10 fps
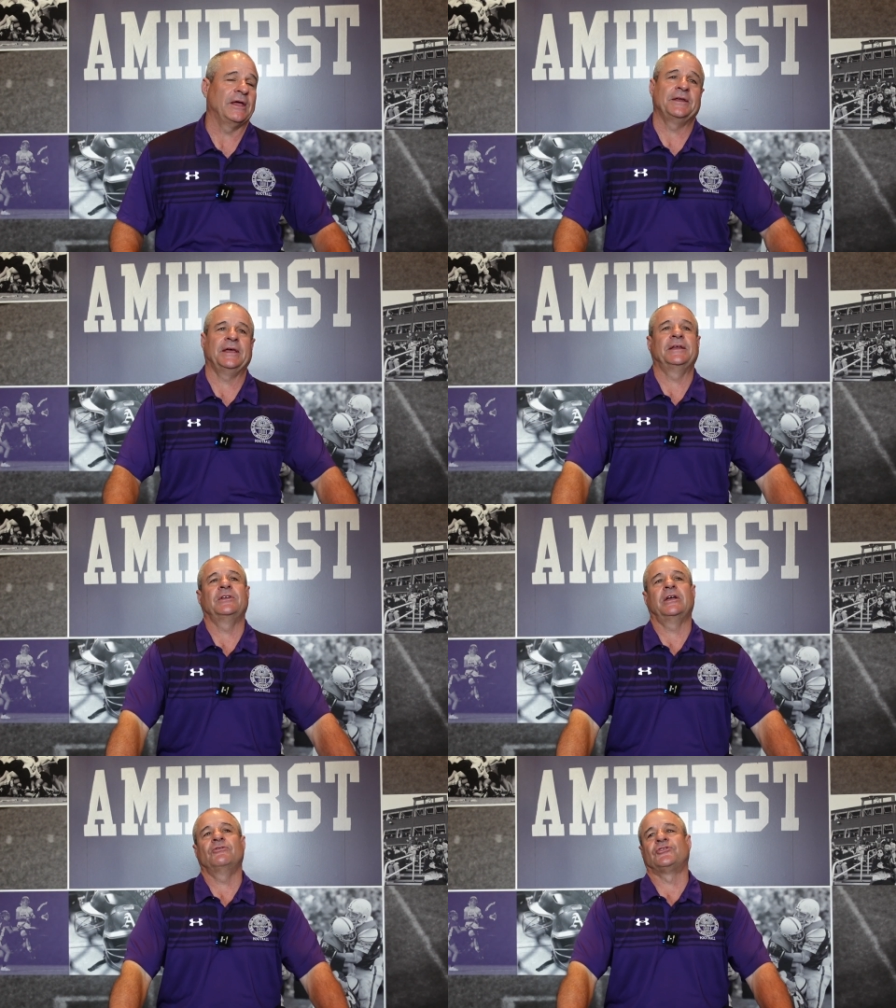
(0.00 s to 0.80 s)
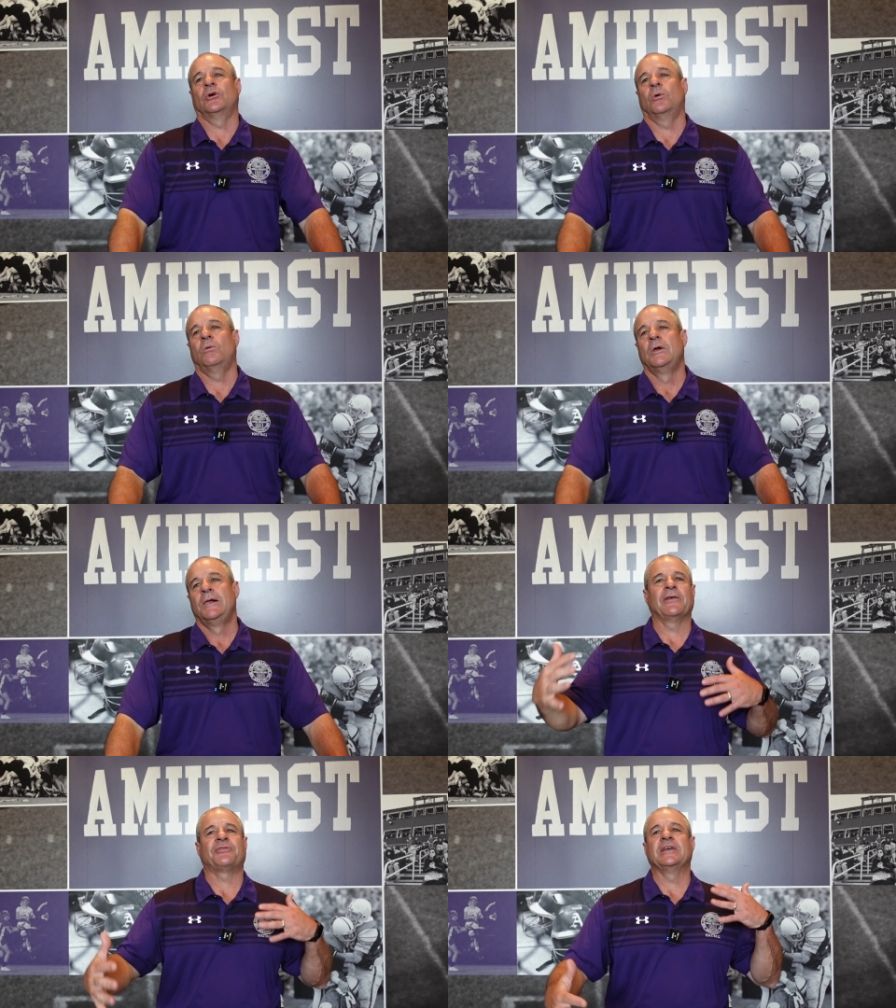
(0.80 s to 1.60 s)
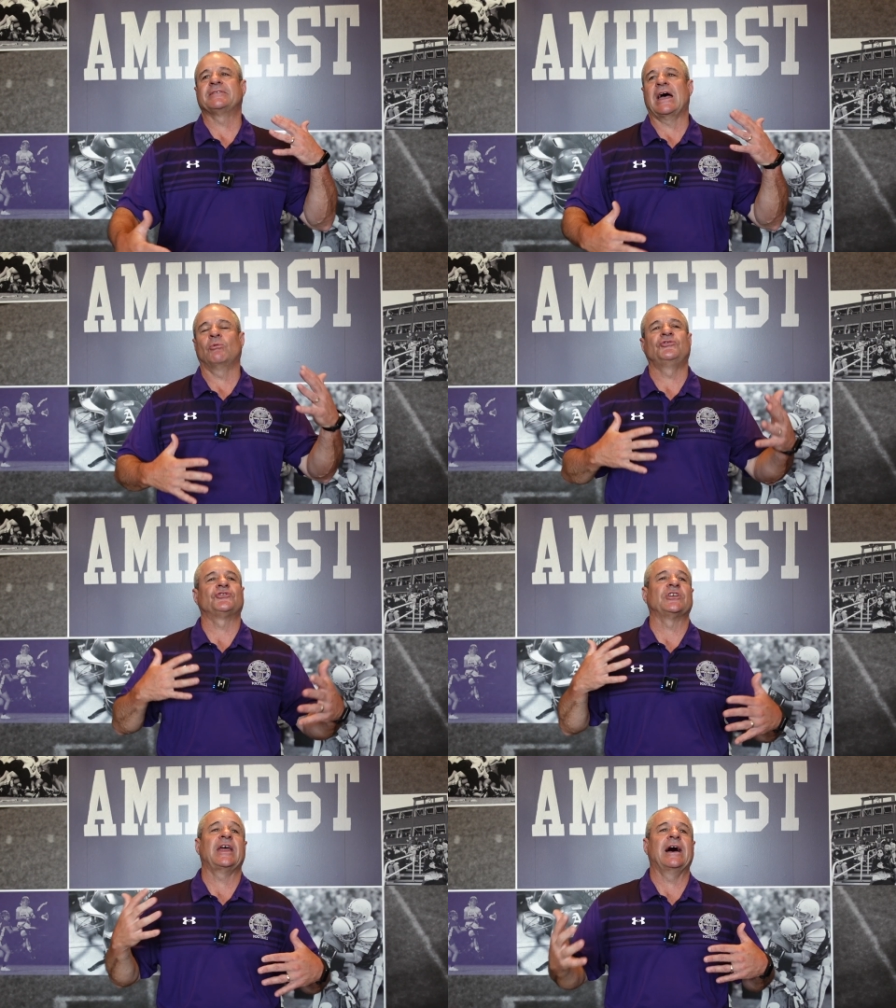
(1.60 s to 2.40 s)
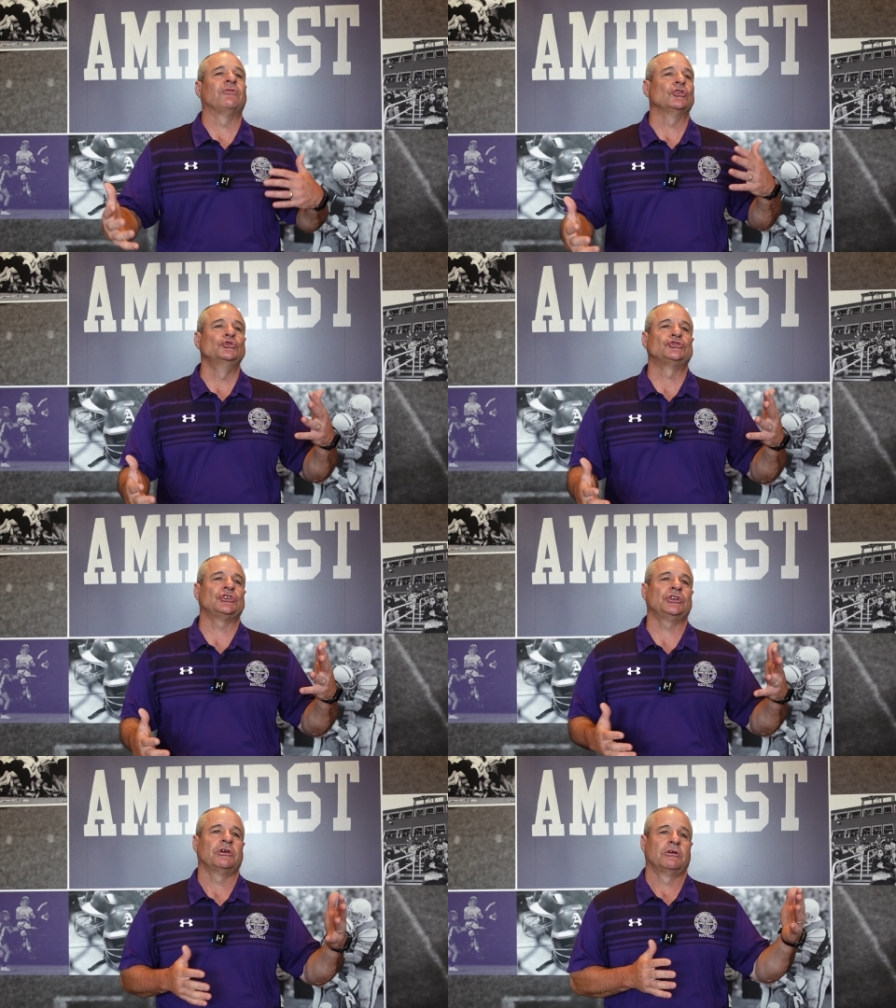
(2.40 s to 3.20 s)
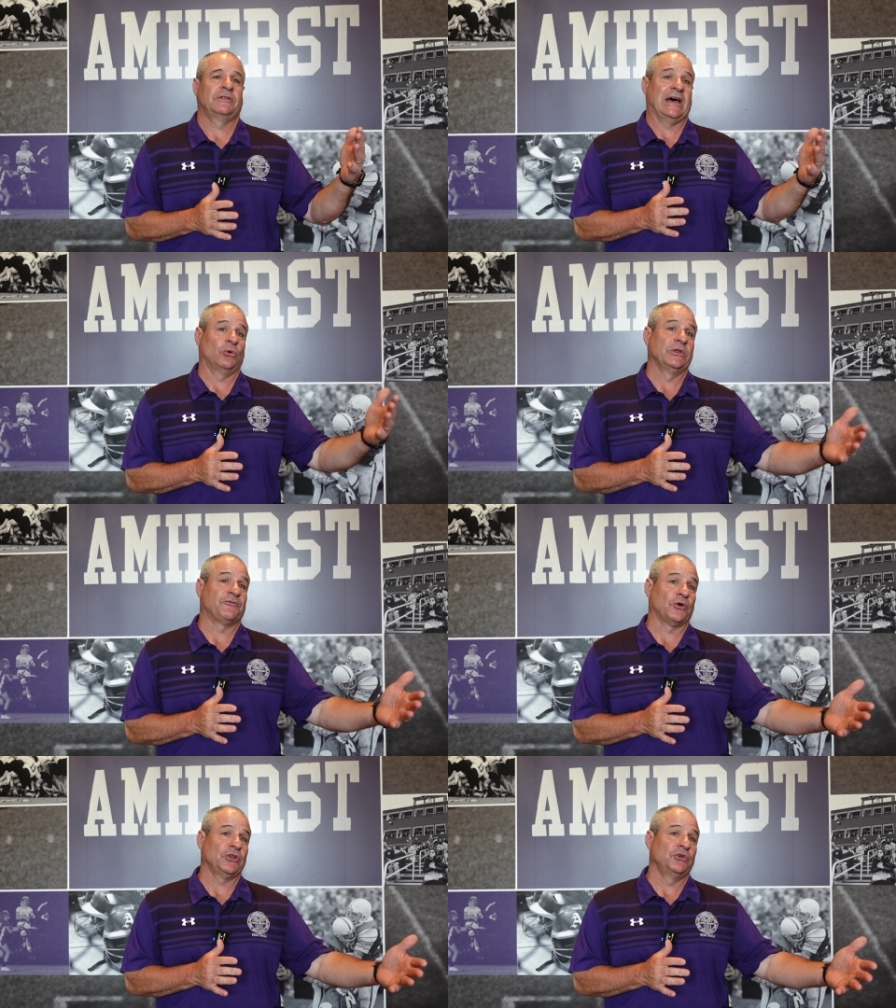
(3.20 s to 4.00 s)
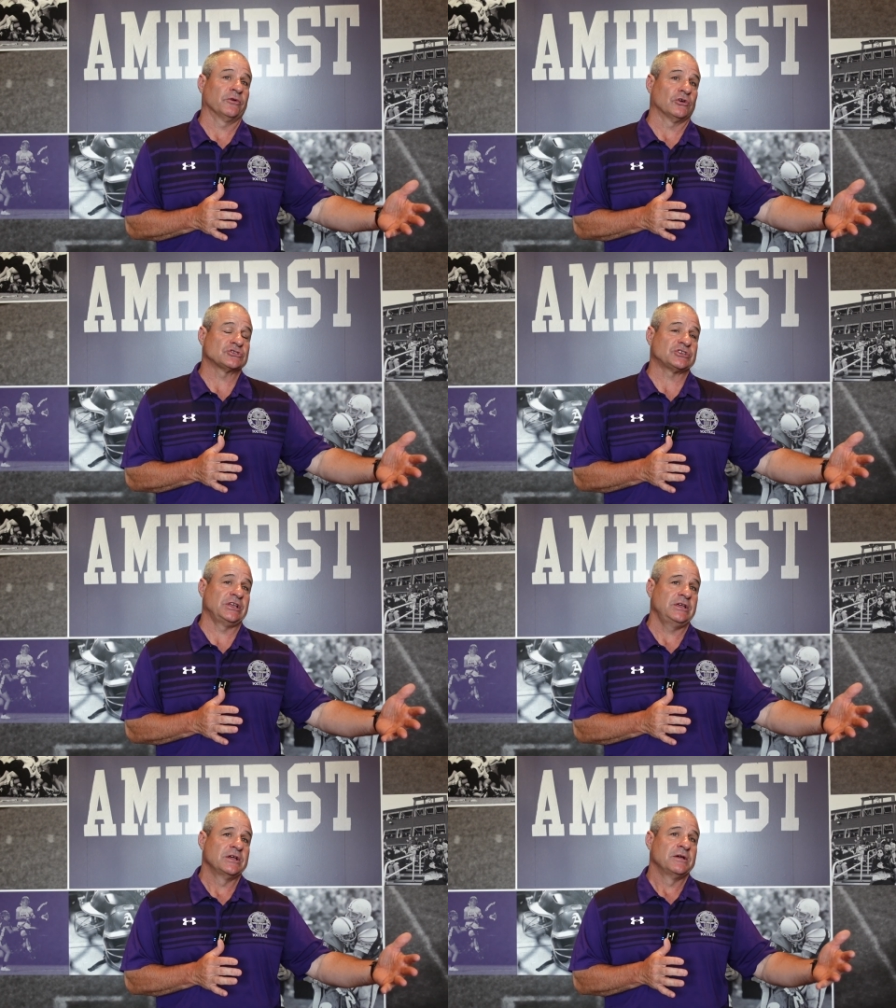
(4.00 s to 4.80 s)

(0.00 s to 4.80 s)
And so I think that was just an evolution, not only for the university,